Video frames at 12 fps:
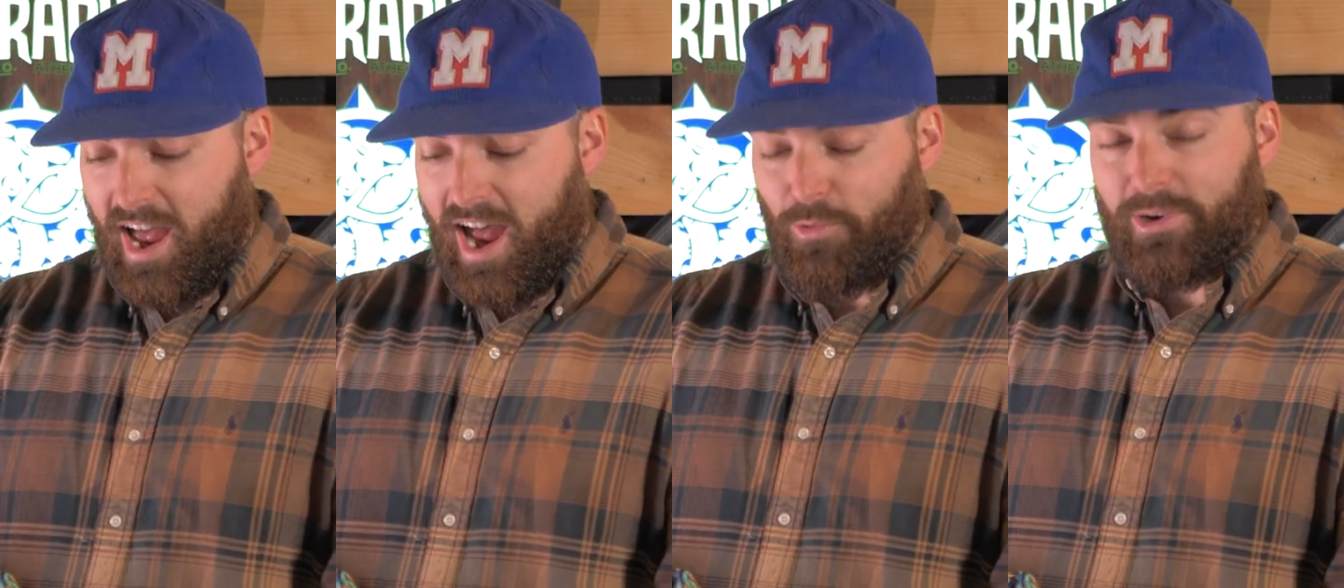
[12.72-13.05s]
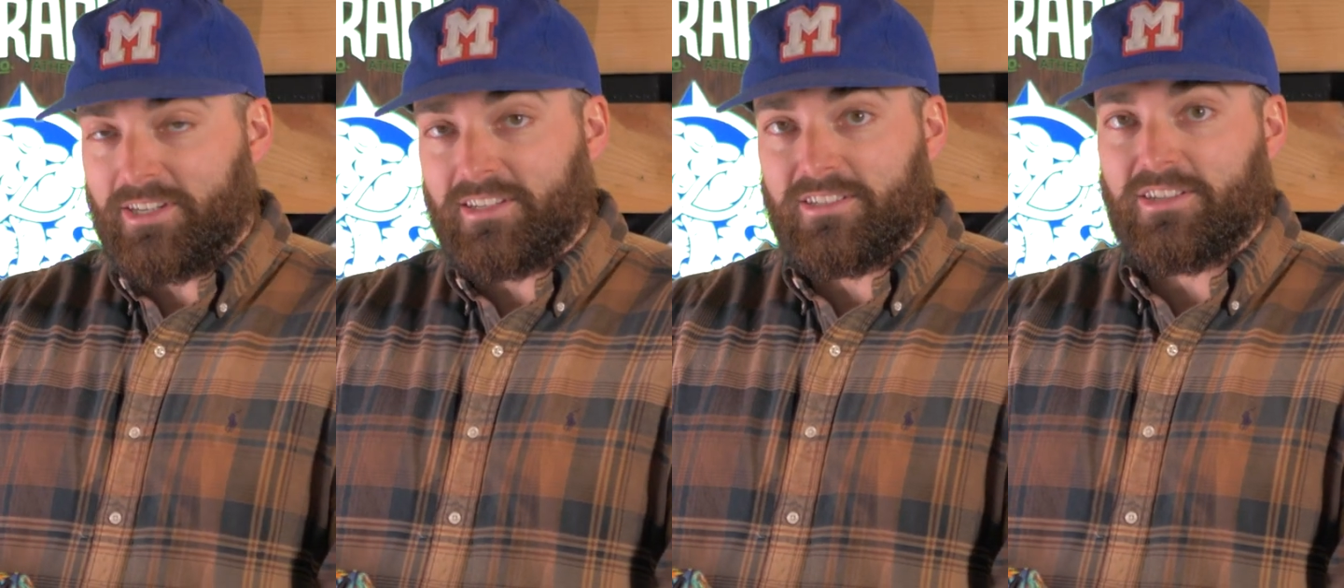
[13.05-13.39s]
I
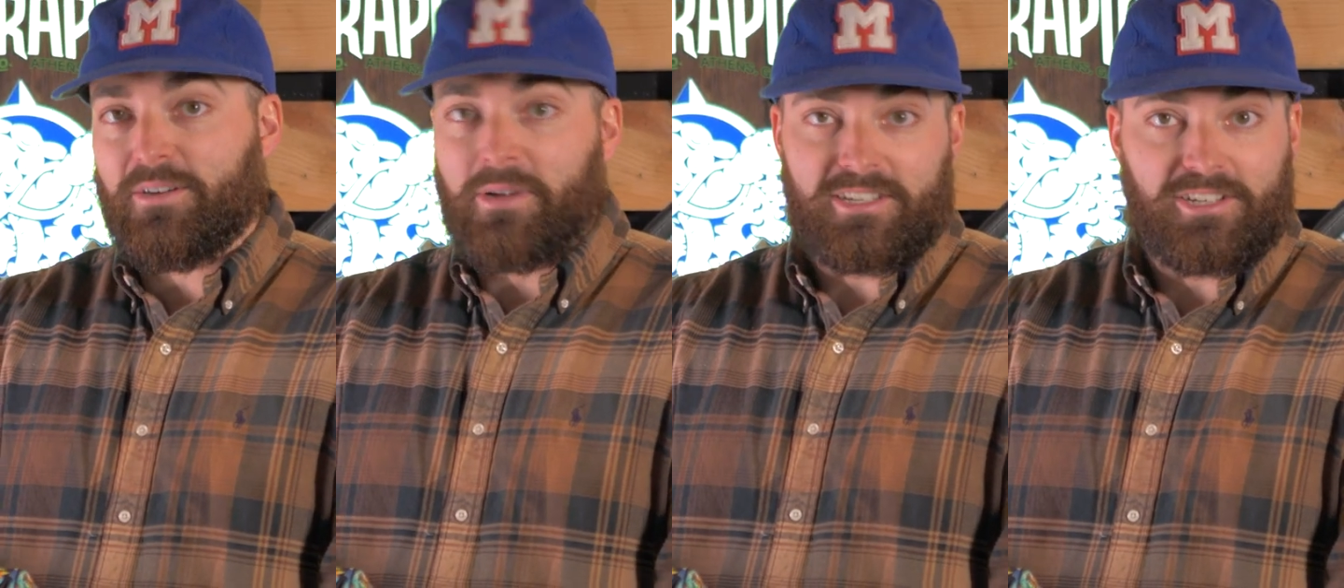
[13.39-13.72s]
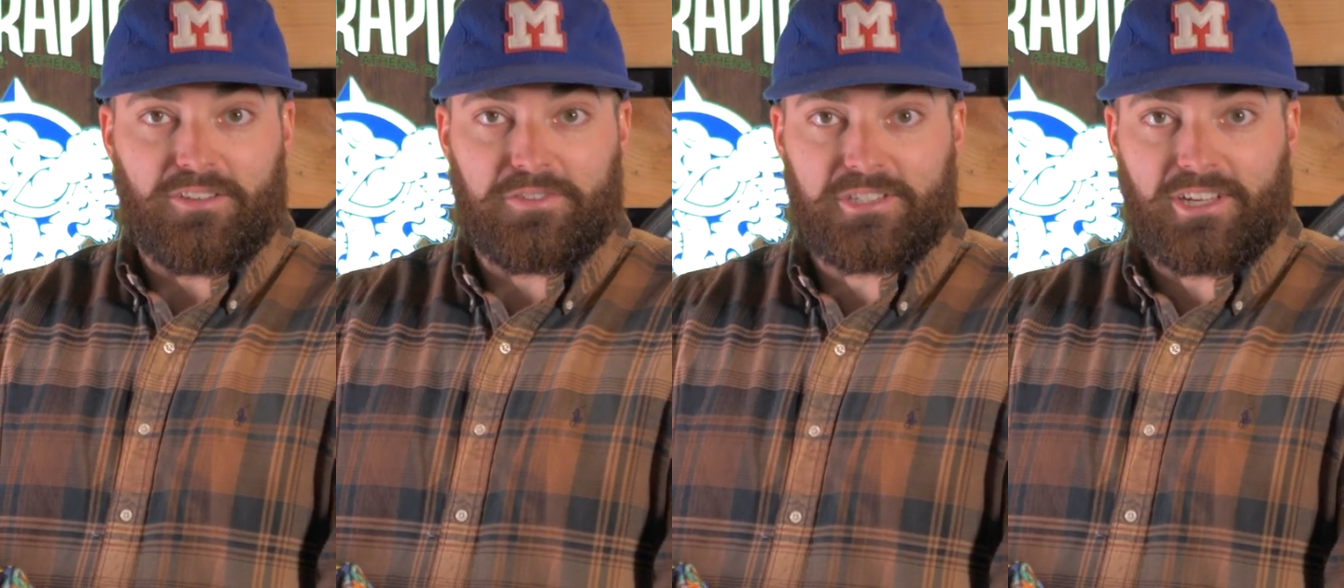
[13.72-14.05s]
would not consider
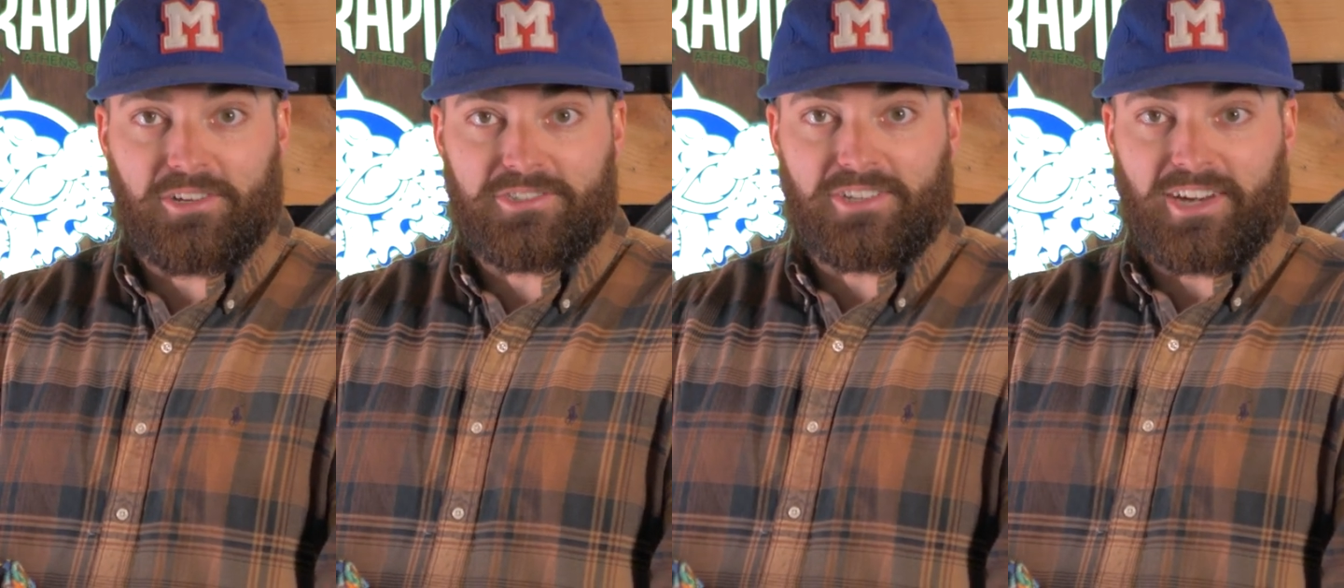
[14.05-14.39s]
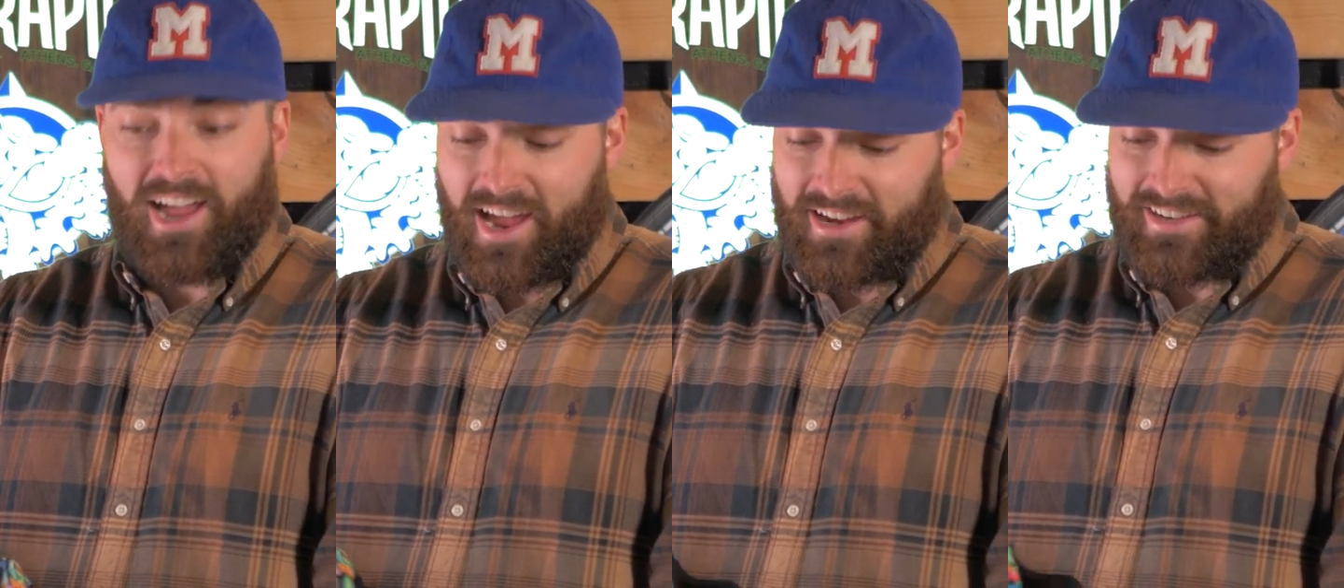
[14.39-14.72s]
myself a seltzer guy,